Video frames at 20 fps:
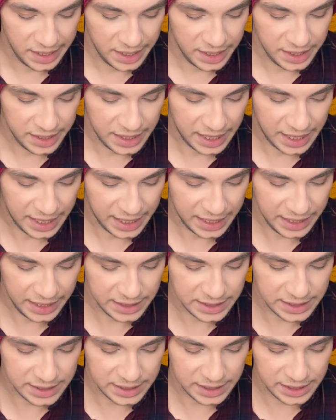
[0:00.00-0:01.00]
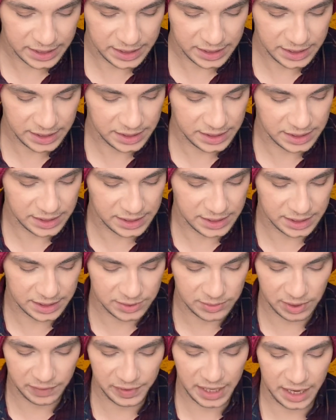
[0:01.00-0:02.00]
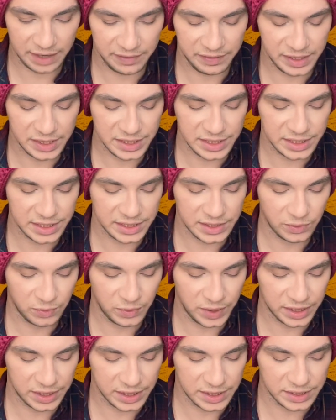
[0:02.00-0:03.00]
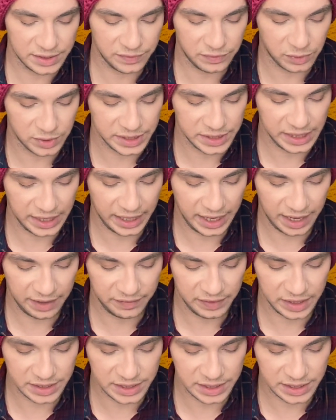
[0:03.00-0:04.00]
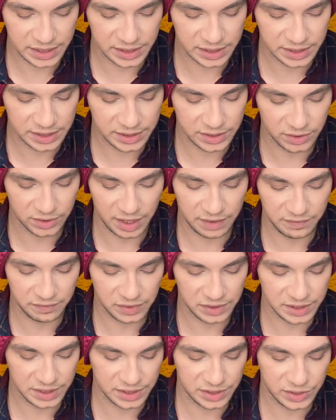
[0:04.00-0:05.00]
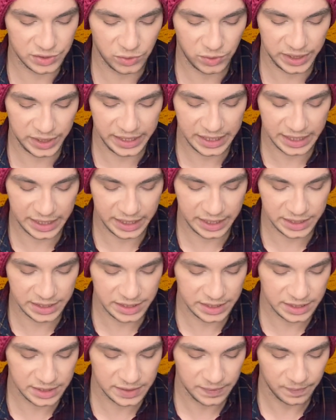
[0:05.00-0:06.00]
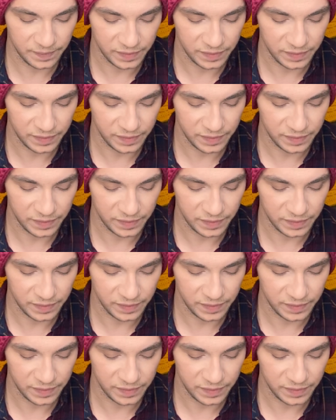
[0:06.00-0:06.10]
the height is, it says 12 and a half inches. The width is 14 and a half inches. Circumference is 29 inches.